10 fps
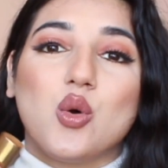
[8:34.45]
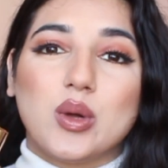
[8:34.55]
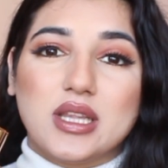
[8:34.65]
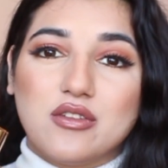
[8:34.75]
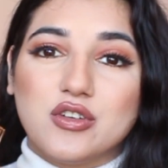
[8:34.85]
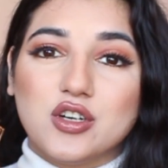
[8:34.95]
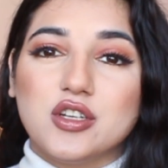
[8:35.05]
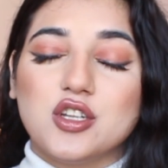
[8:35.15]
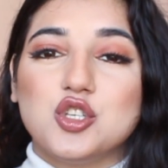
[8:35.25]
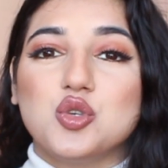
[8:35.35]
whenever
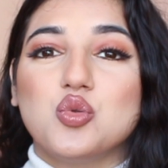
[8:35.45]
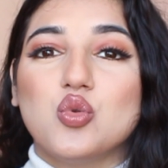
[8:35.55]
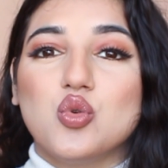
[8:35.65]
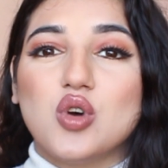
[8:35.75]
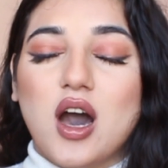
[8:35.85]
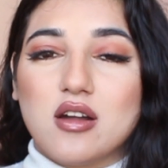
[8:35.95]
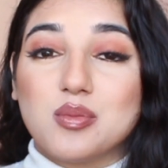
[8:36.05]
you are